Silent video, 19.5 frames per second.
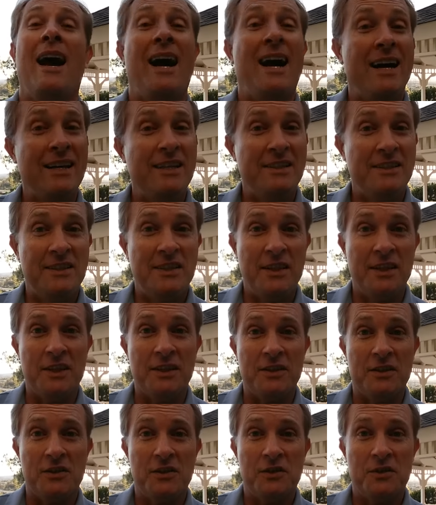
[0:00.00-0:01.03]
I
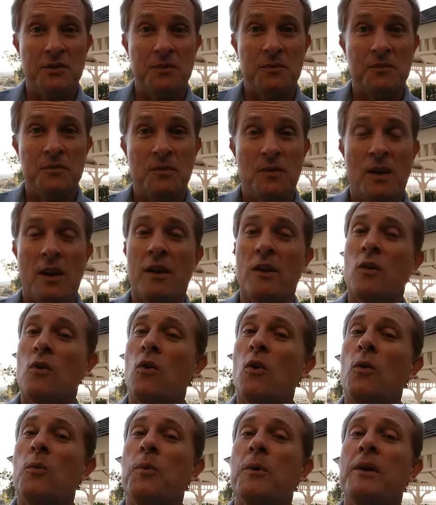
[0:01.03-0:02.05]
teach in a
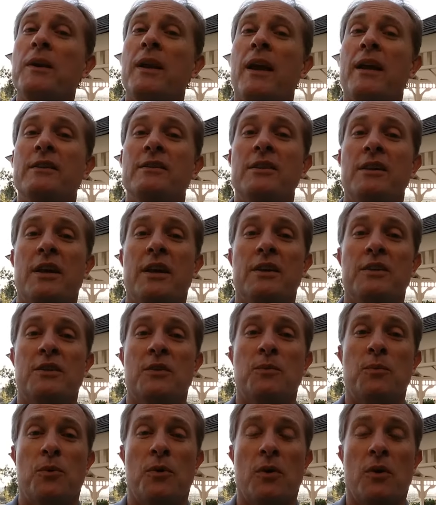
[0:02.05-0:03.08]
corporate
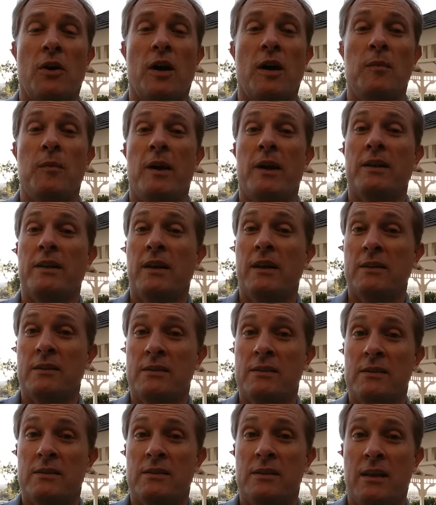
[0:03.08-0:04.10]
education program at Cal
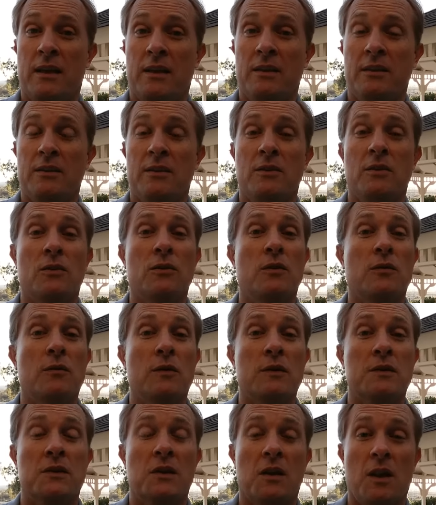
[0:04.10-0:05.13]
State
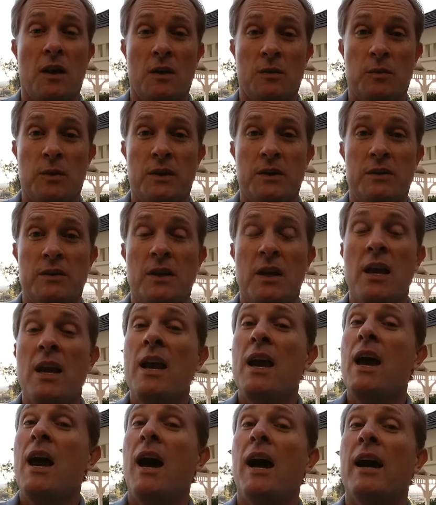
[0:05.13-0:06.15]
University in Long Beach.
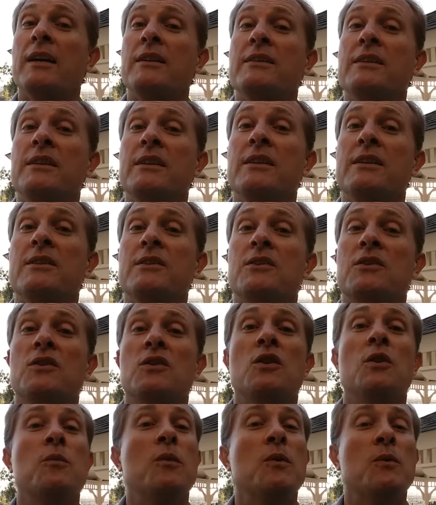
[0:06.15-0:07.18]
I teach
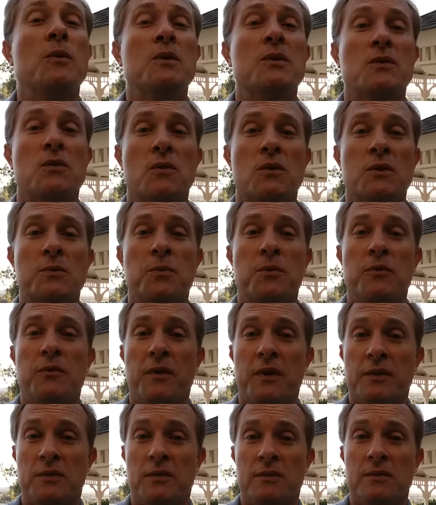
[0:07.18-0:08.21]
human resource
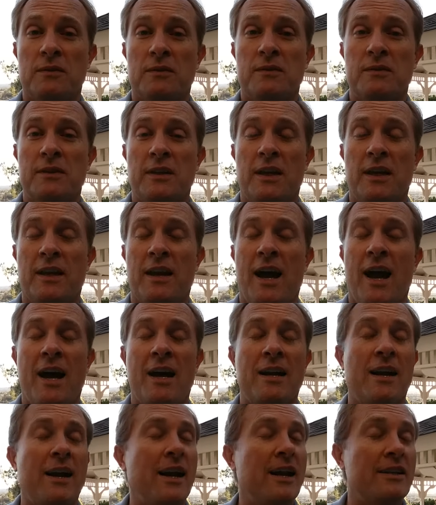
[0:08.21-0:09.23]
professionals in
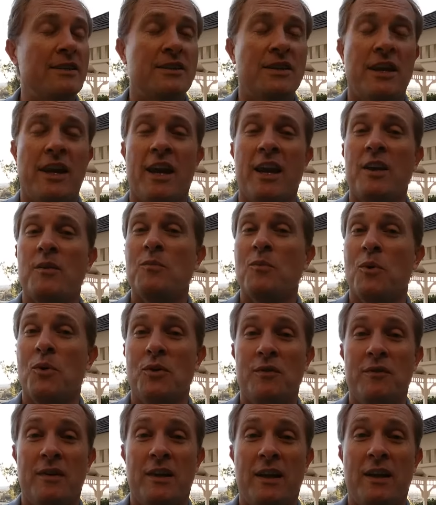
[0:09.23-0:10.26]
how to educate,
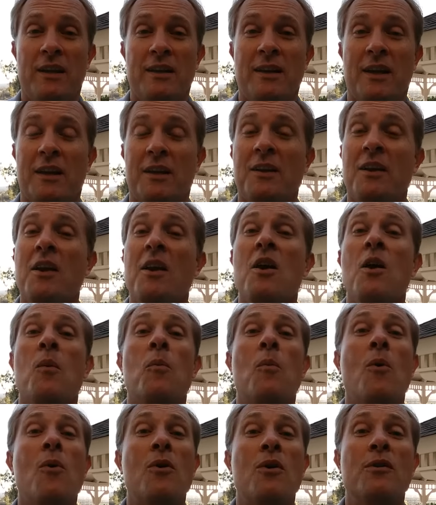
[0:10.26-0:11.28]
motivate, and
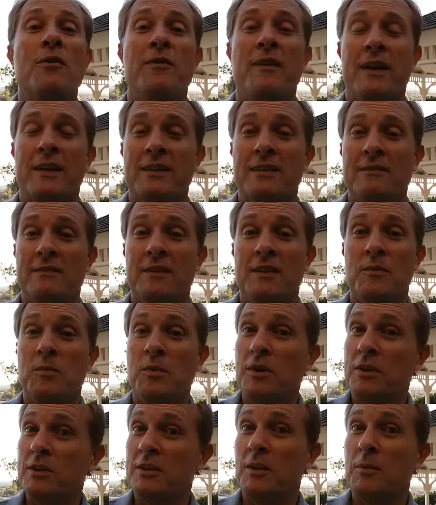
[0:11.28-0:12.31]
more effectively
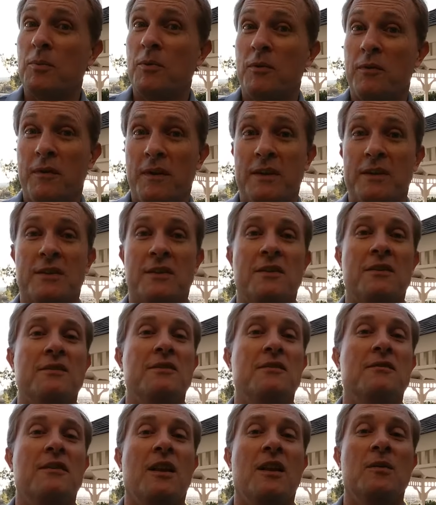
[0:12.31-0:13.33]
build the professional
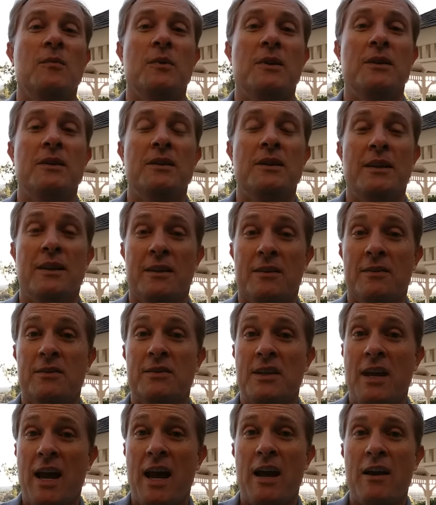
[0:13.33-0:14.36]
development in their
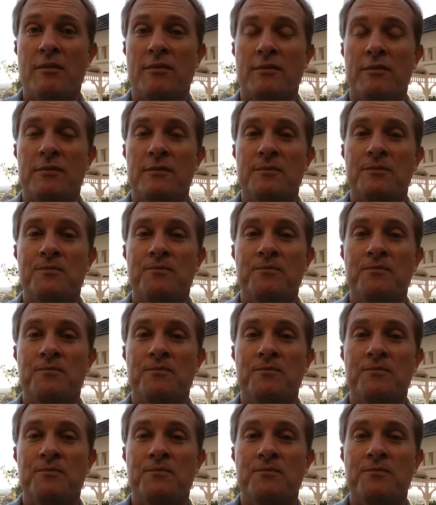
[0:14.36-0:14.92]
staff.